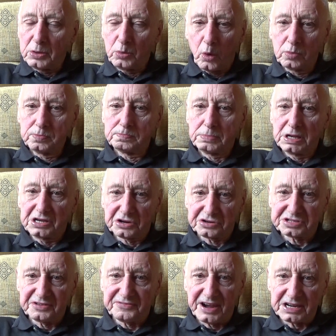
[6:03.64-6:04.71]
wouldn't be
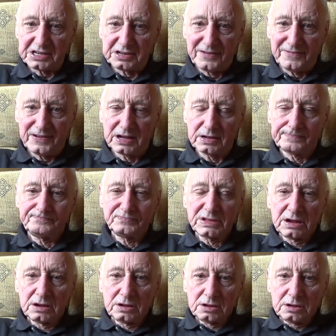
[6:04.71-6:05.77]
cost effective.
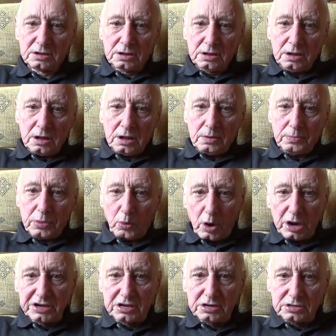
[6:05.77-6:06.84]
But what
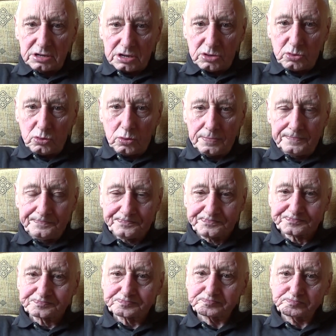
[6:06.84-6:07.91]
you can do,
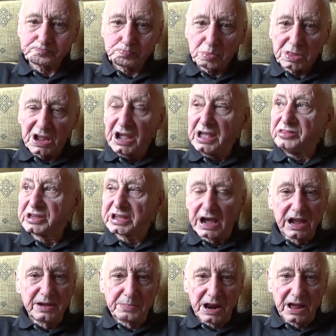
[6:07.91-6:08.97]
in the
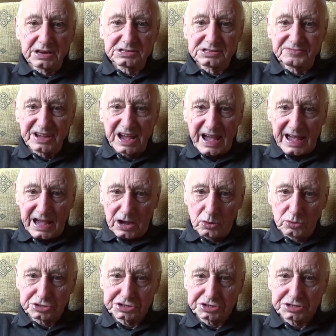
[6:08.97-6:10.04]
gable end of your
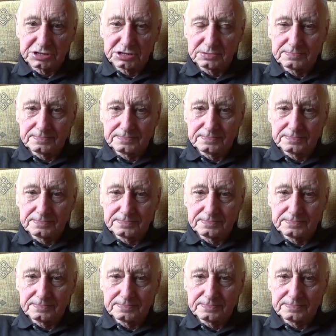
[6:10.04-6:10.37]
house,